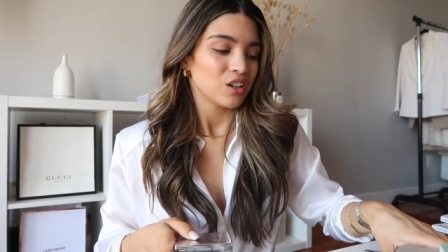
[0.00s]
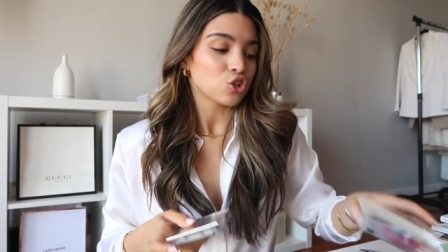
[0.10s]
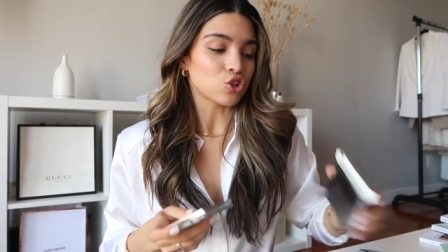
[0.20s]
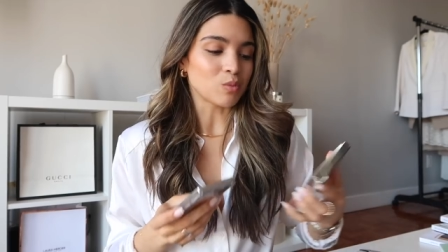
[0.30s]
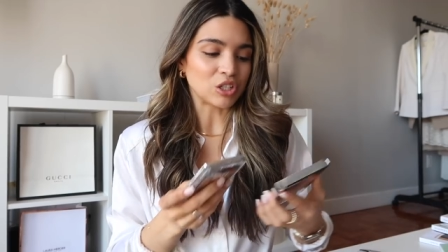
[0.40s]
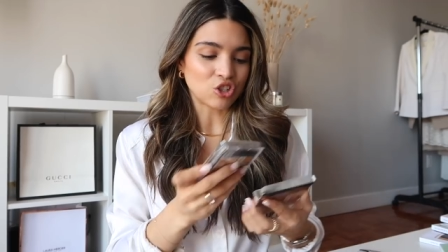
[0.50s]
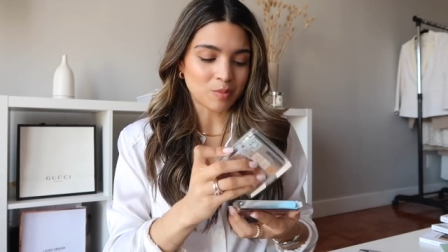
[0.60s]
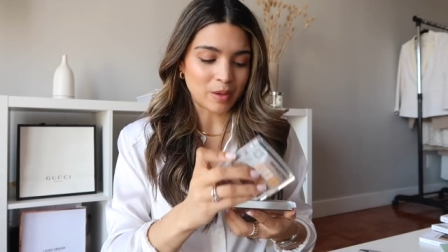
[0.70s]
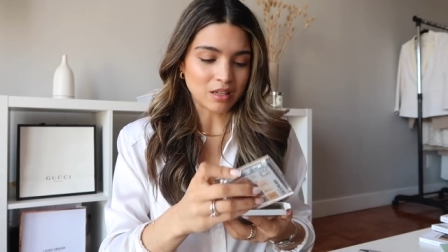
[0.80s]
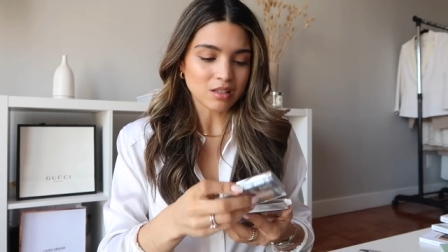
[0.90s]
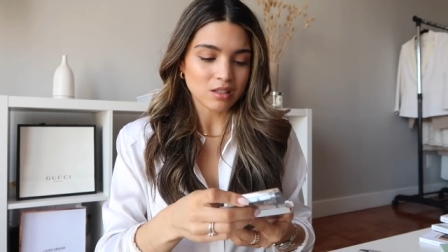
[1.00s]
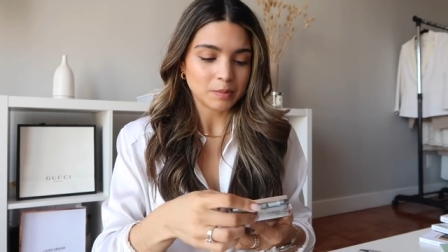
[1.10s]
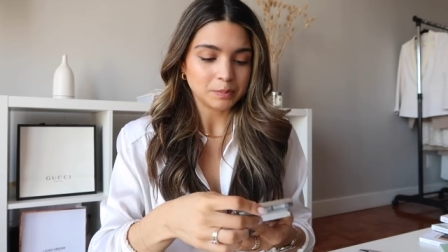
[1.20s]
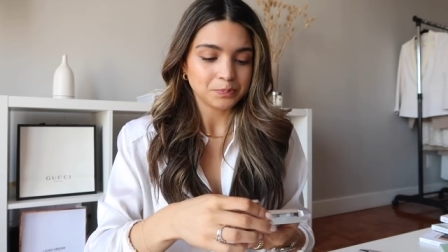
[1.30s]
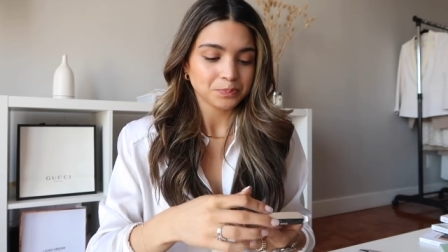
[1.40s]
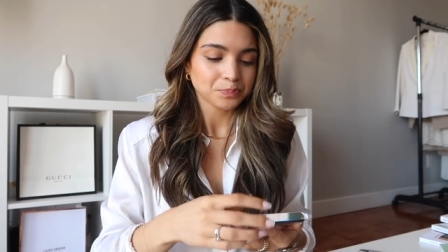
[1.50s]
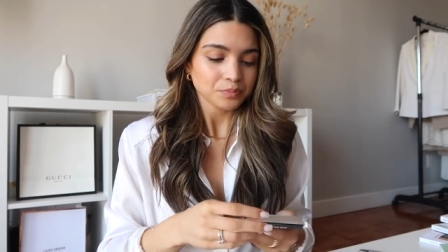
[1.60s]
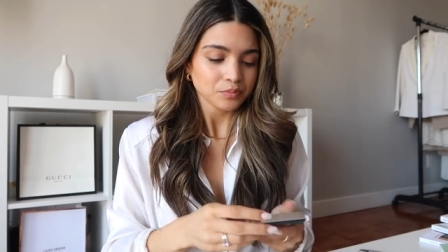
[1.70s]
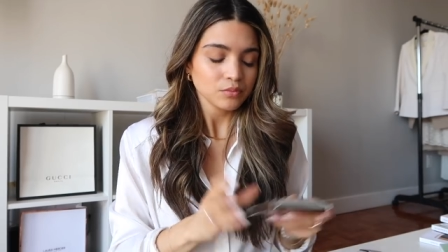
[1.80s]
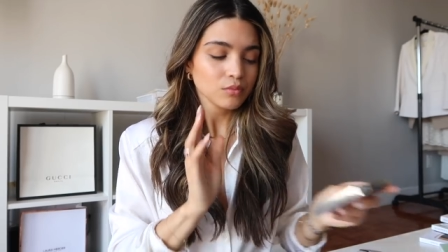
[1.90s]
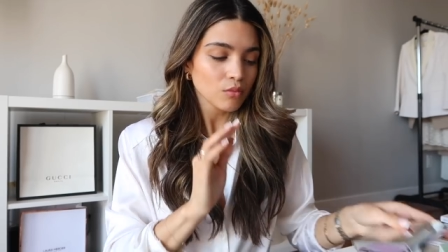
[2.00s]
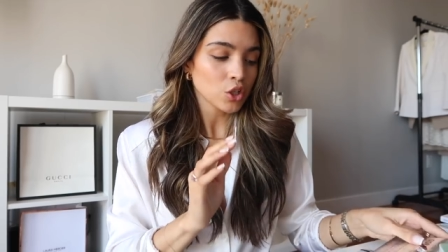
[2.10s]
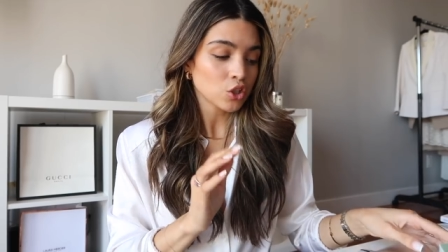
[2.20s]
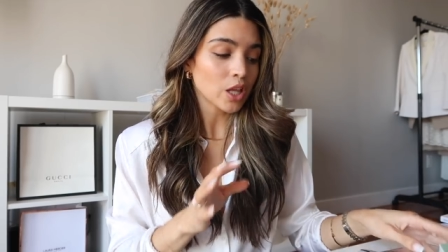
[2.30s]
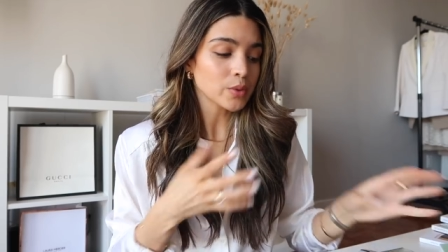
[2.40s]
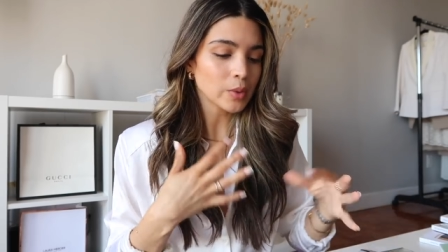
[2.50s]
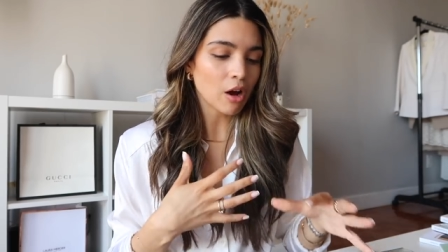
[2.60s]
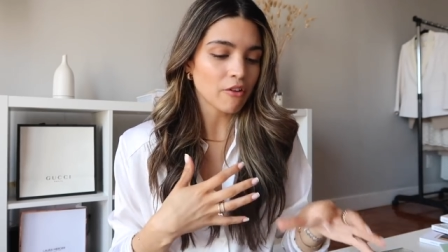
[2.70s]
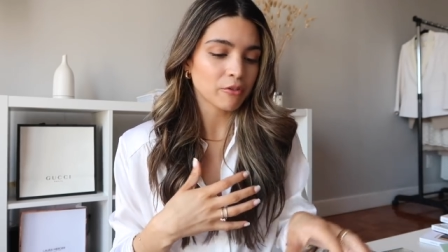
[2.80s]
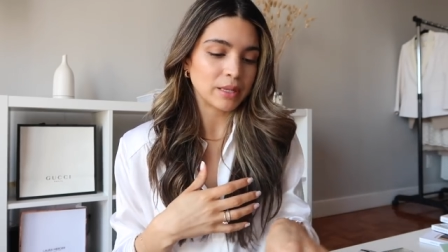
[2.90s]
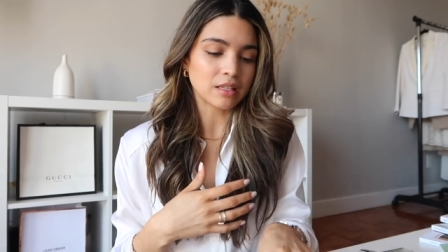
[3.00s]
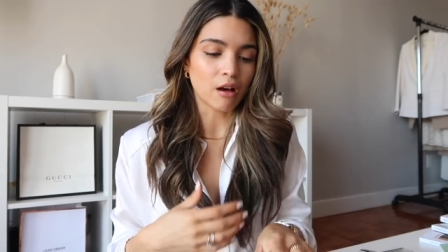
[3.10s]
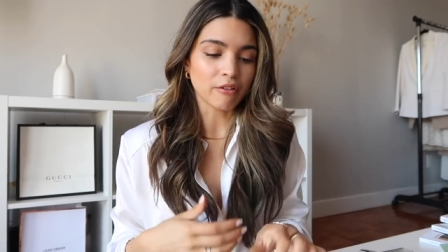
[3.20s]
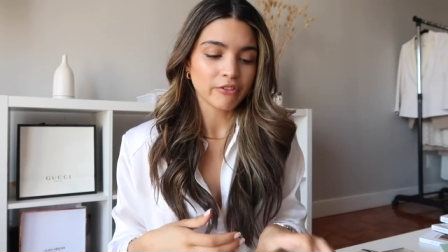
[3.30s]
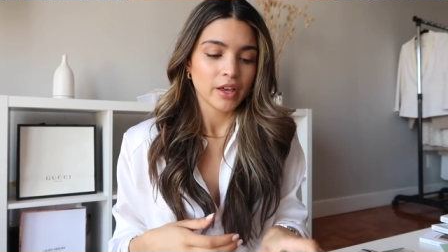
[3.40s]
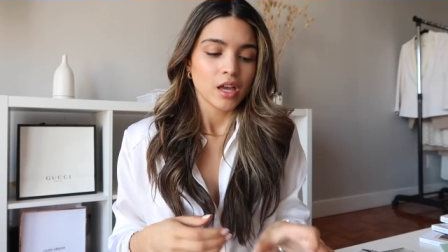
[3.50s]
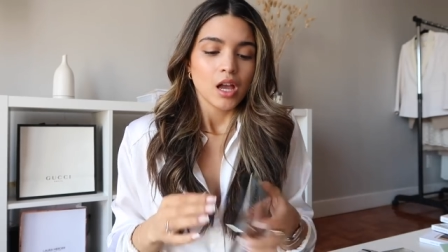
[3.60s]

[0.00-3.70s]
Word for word: too much space. So that was what I got for myself.